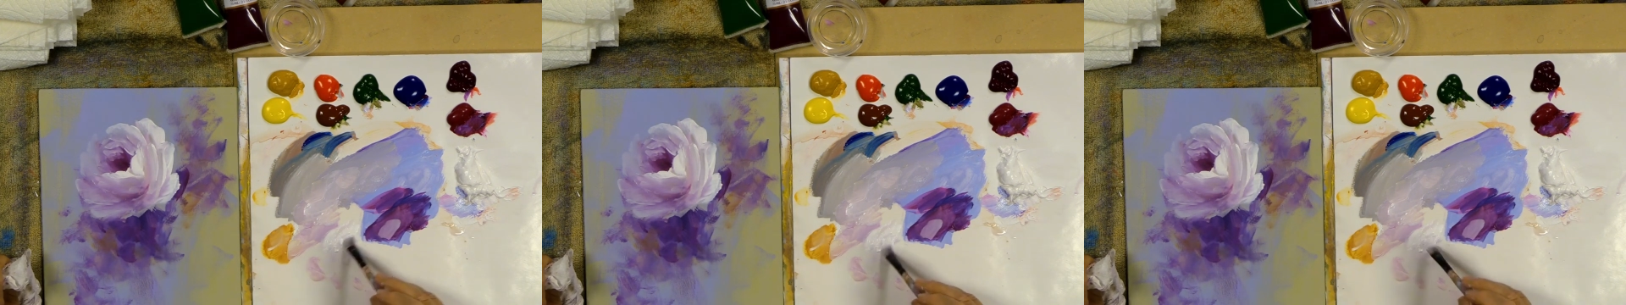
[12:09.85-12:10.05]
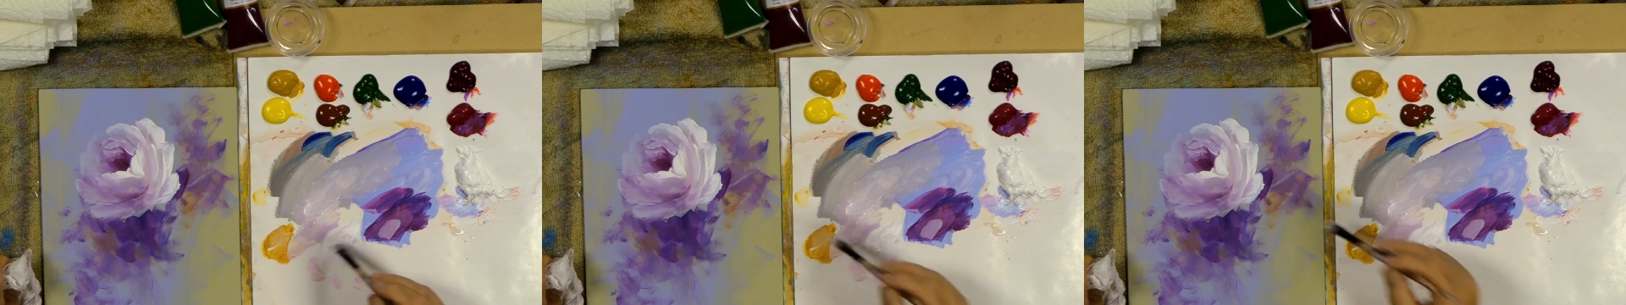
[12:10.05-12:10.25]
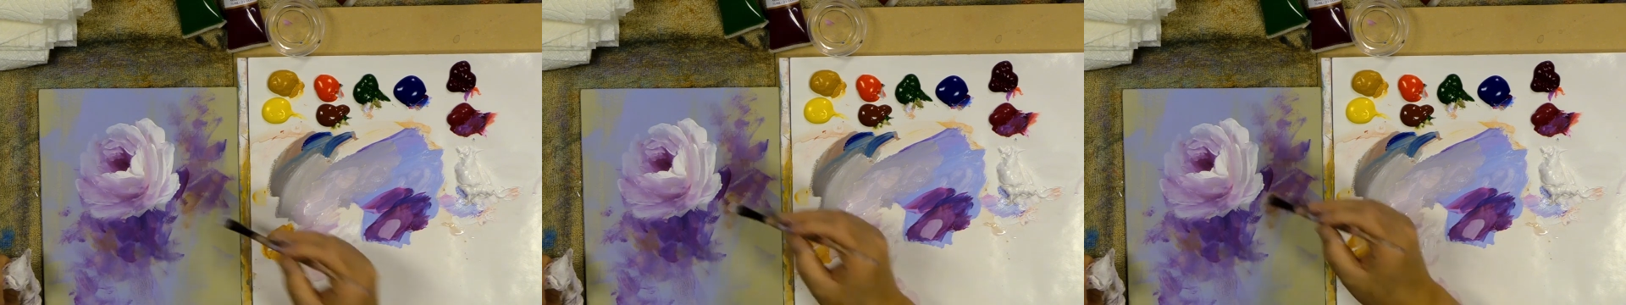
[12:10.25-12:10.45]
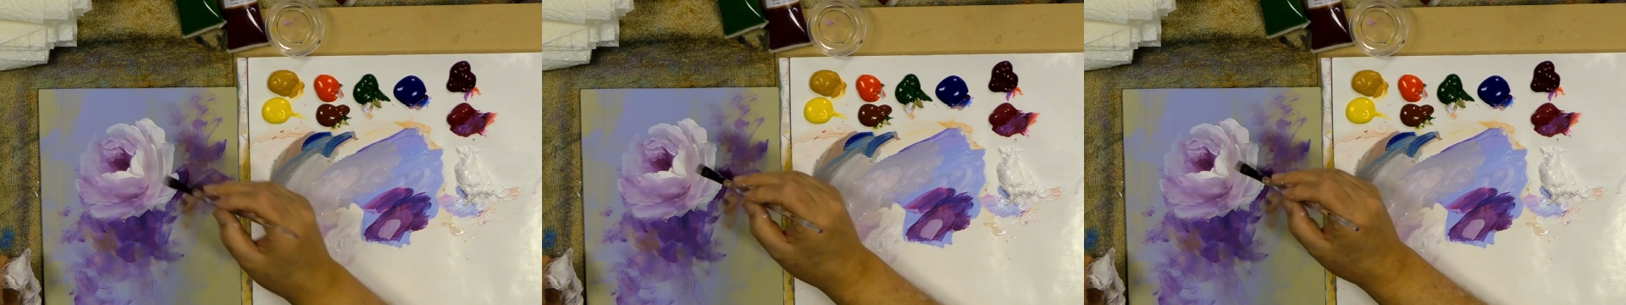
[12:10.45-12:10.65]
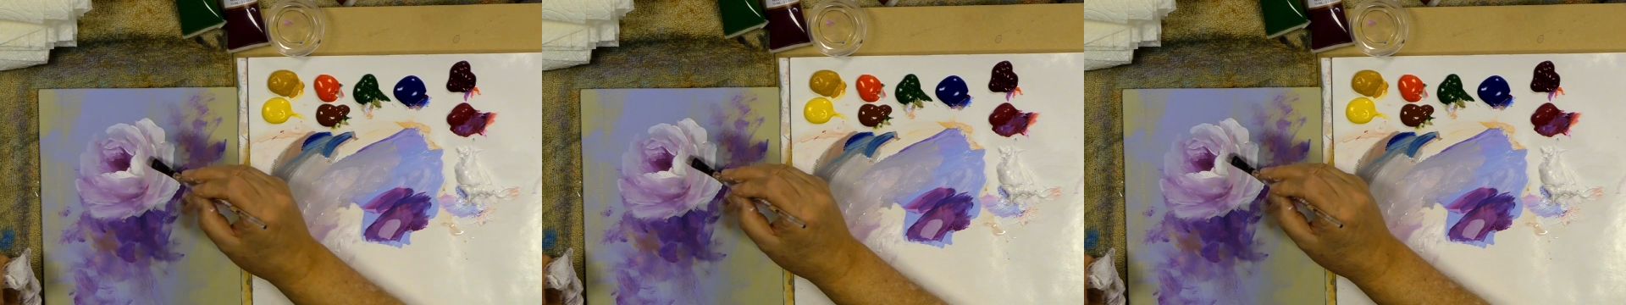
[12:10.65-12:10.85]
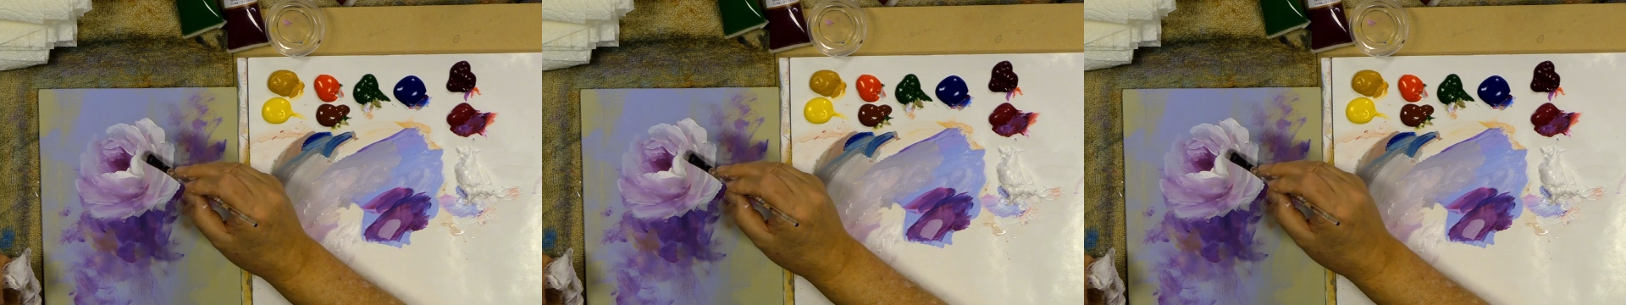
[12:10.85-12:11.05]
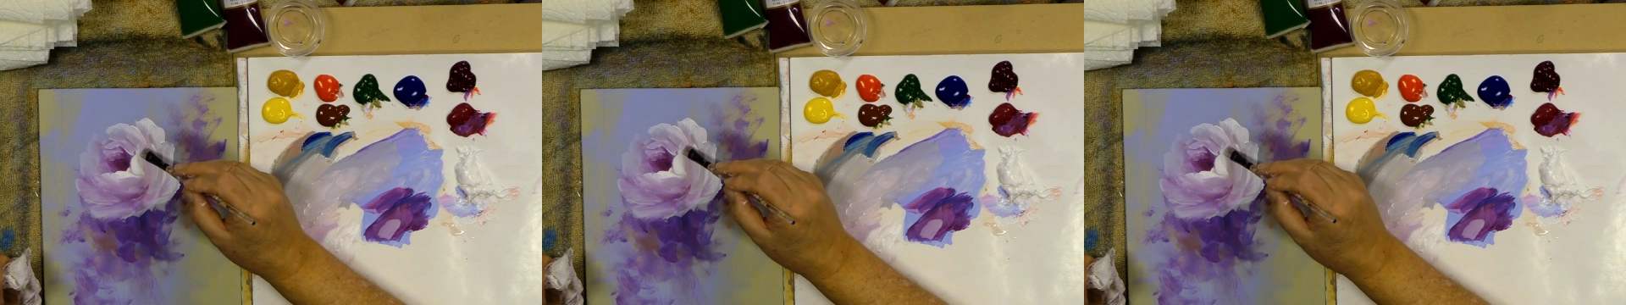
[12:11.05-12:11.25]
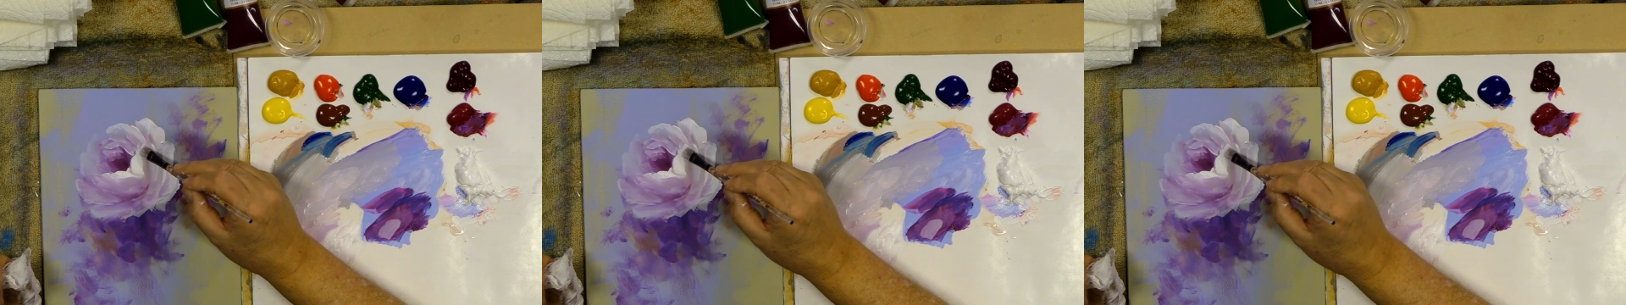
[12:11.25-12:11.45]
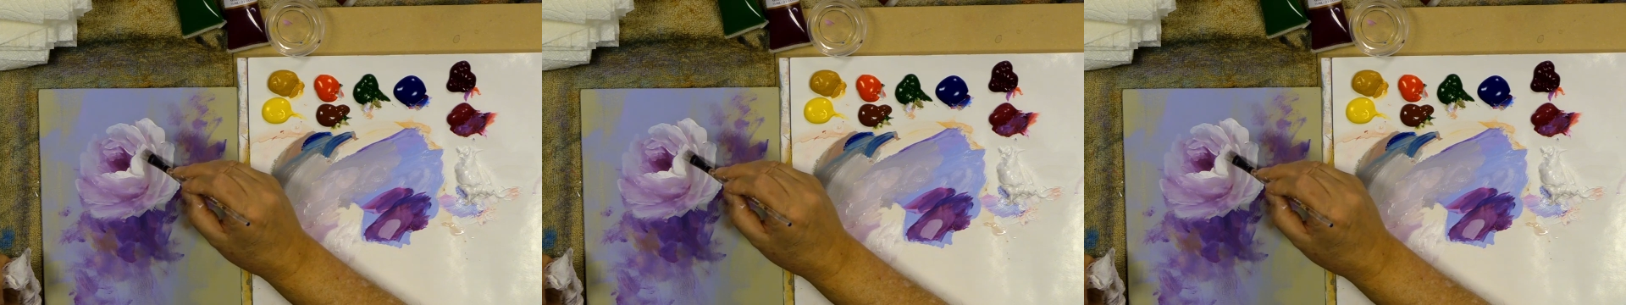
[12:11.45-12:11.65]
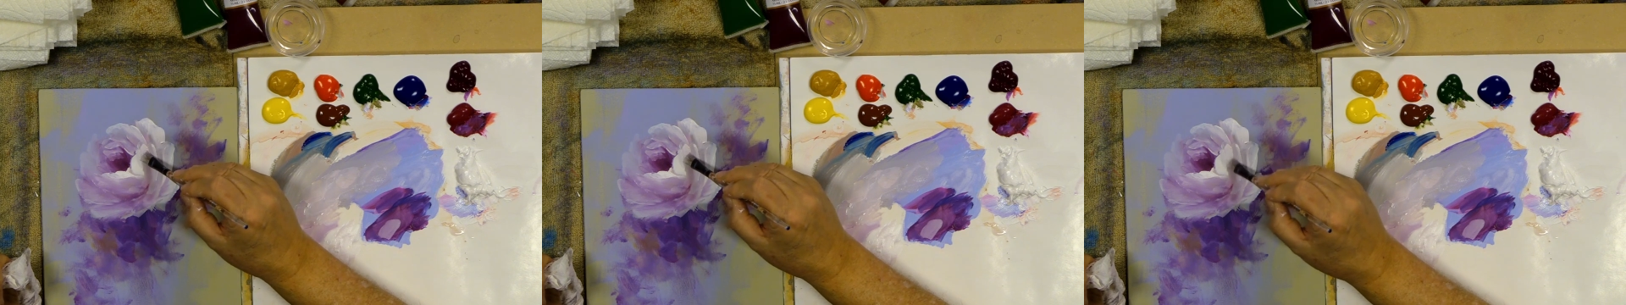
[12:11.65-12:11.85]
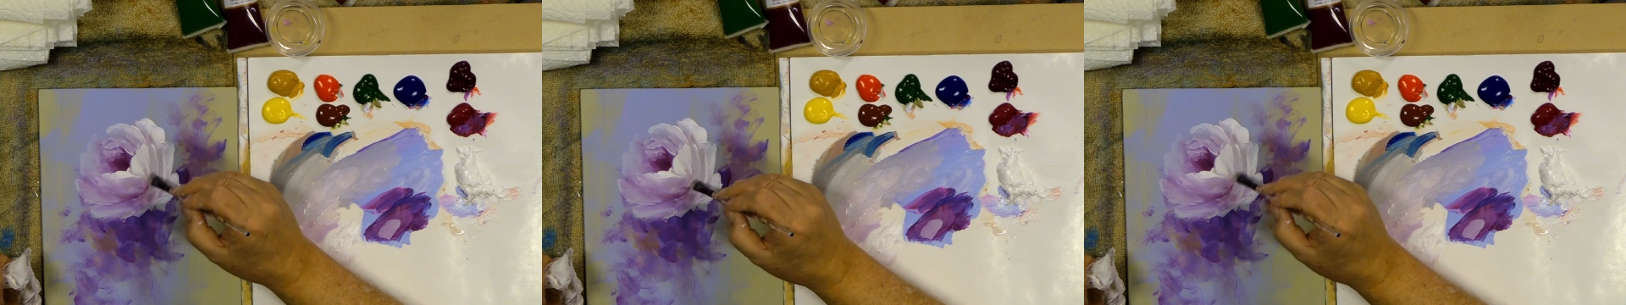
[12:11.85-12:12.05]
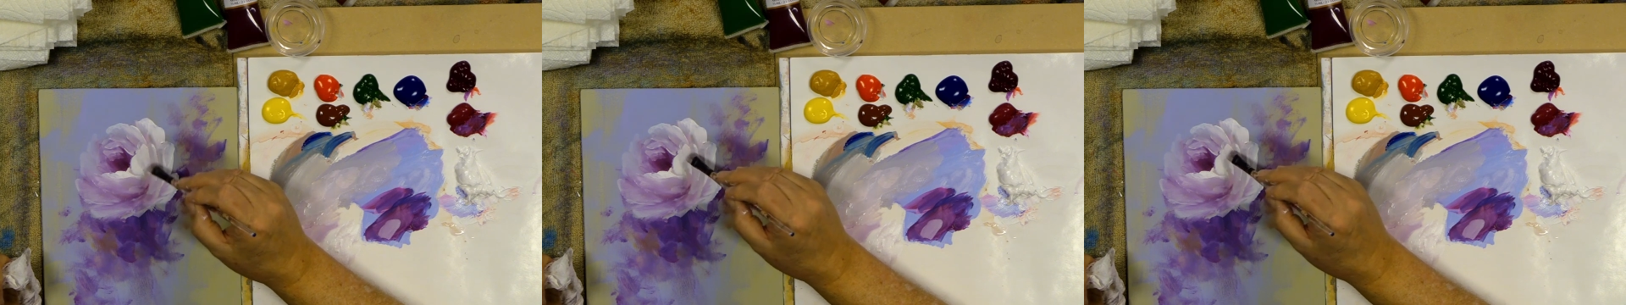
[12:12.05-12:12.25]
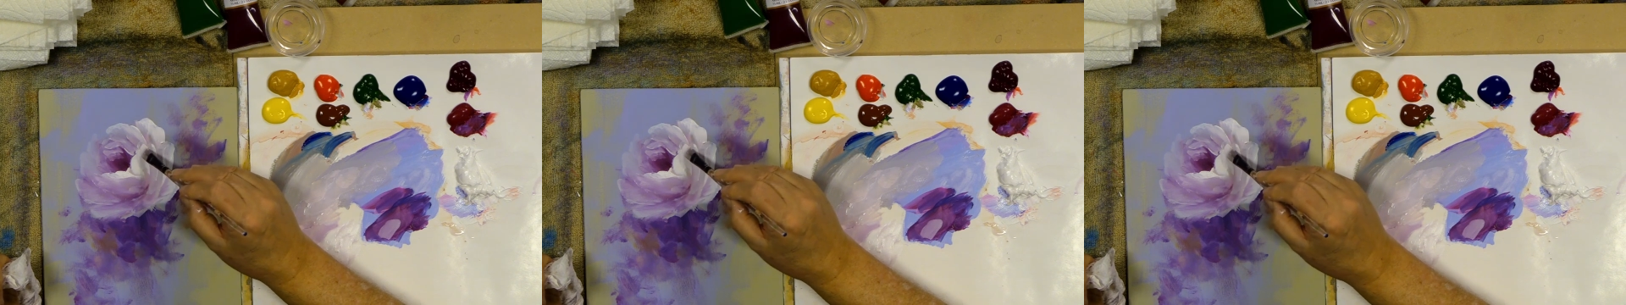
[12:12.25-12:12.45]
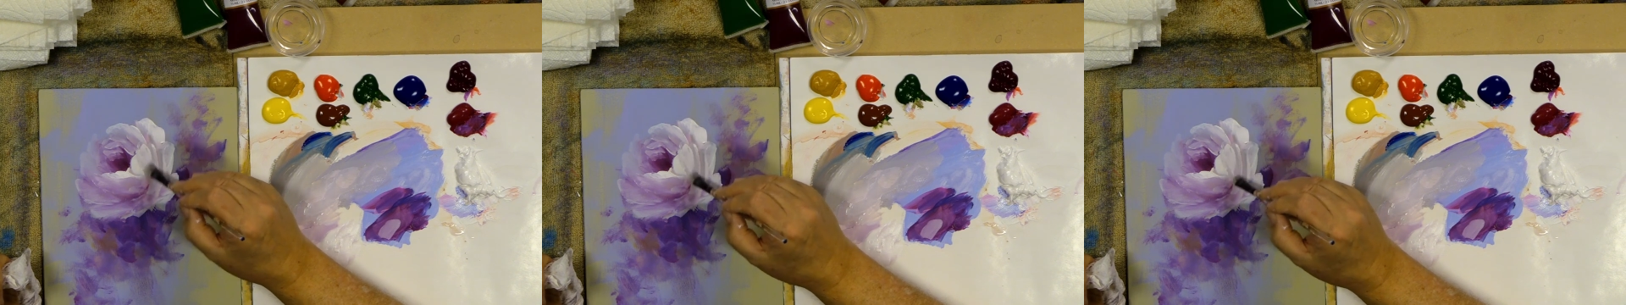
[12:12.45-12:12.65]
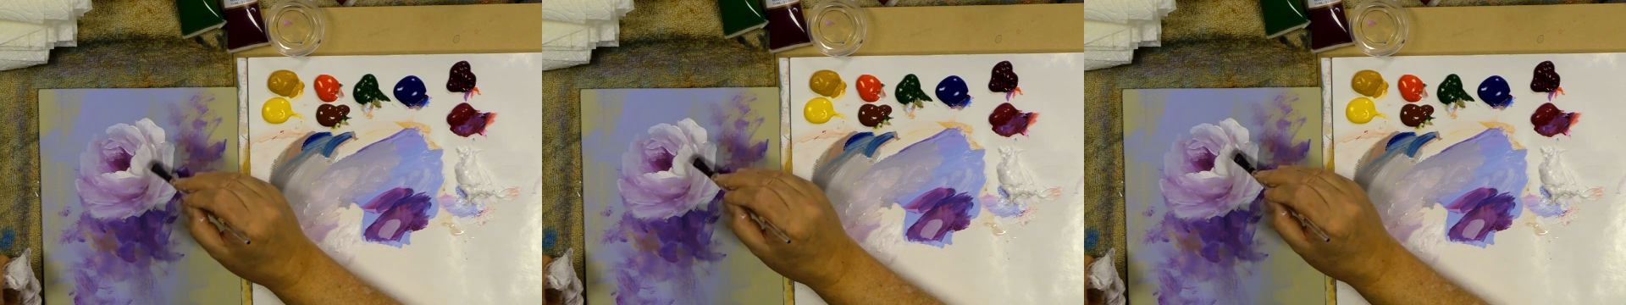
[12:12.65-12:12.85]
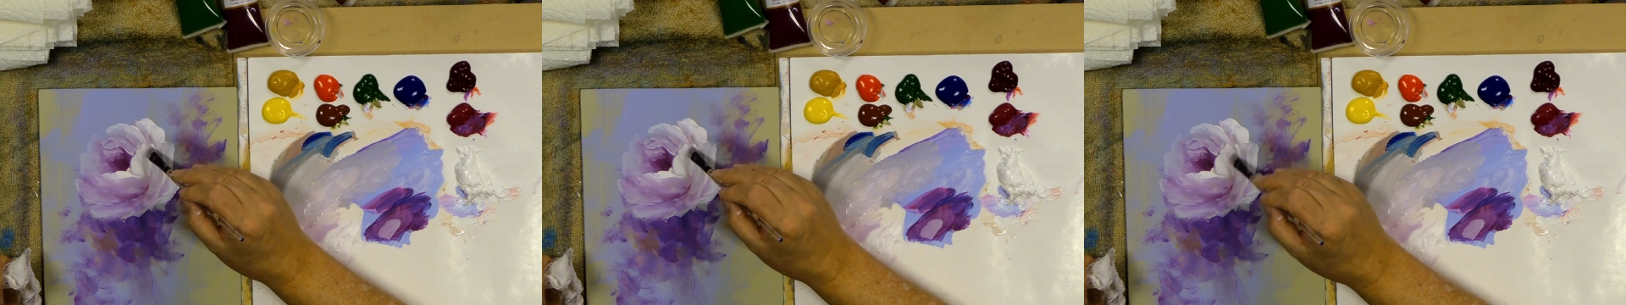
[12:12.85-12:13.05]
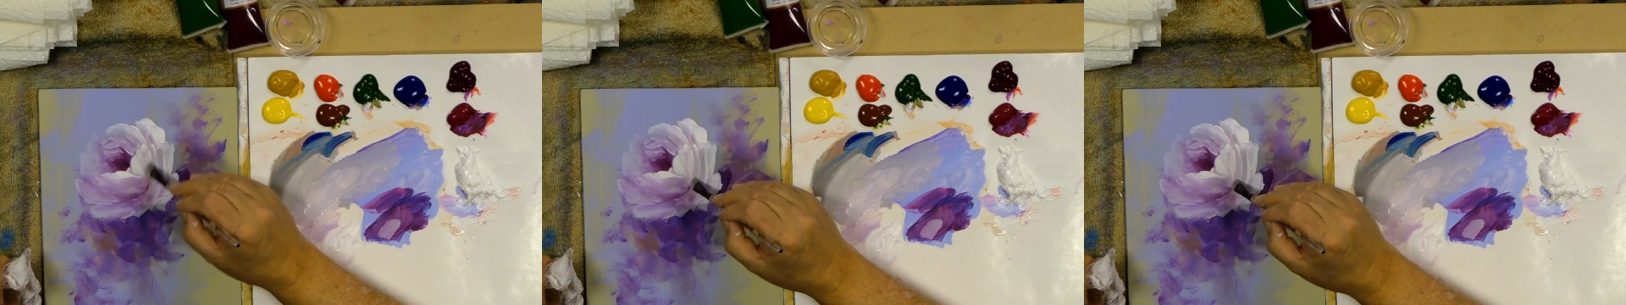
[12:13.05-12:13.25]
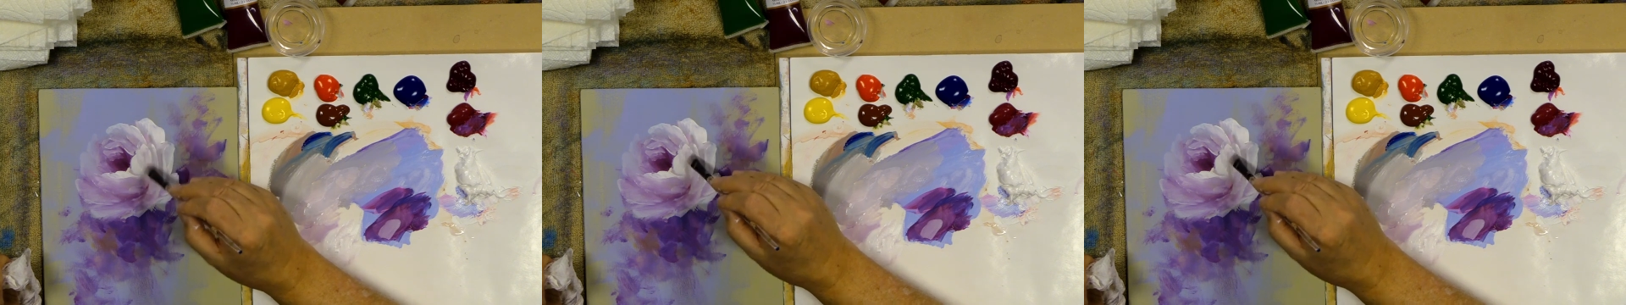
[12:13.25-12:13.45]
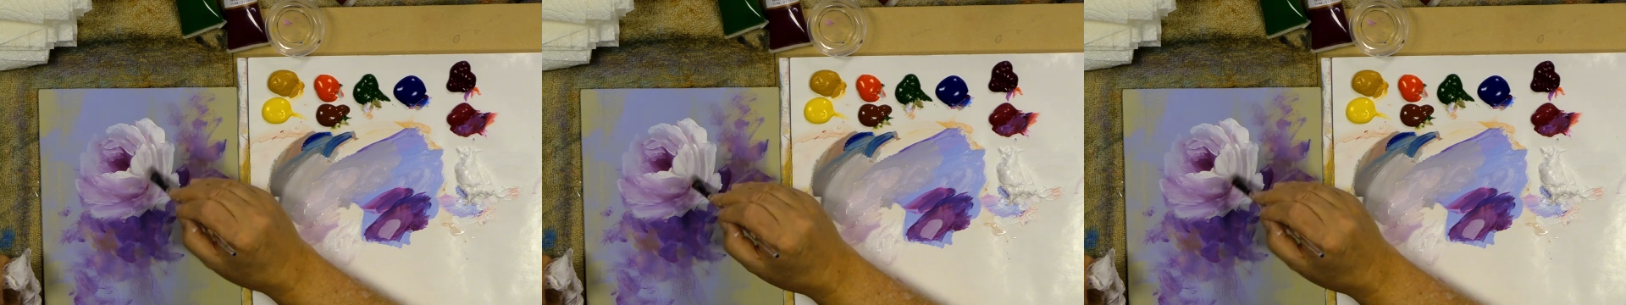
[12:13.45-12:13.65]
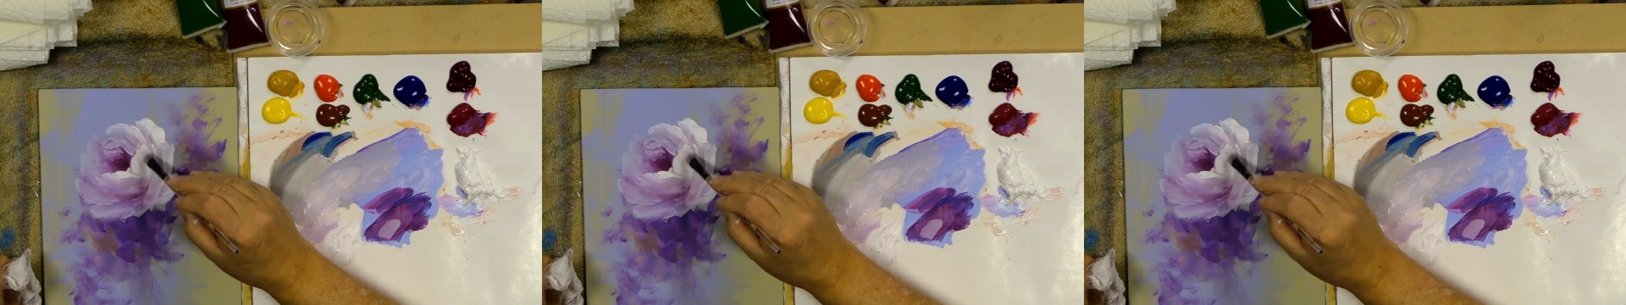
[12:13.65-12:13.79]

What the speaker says: (no speaker visible)